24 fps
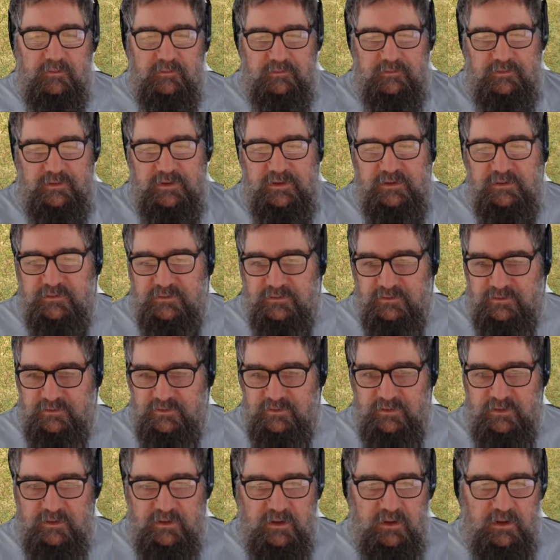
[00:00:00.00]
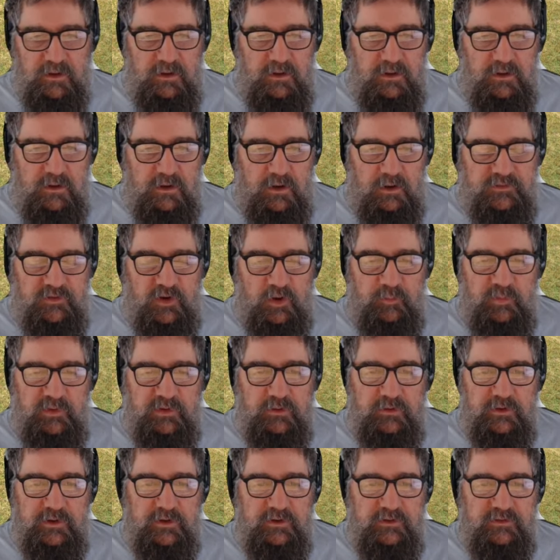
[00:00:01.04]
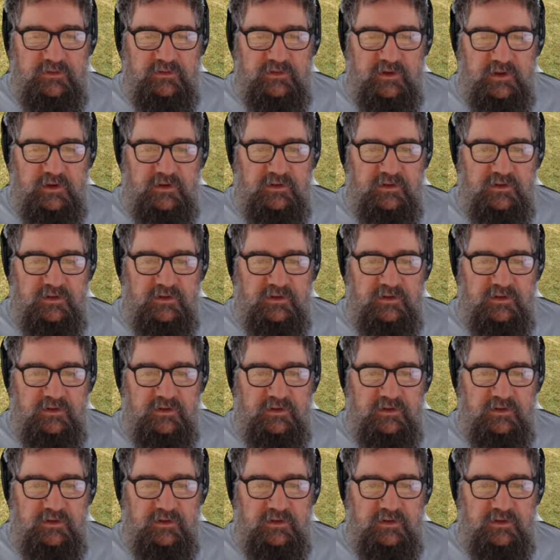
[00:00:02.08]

Eh. I was hoping I could set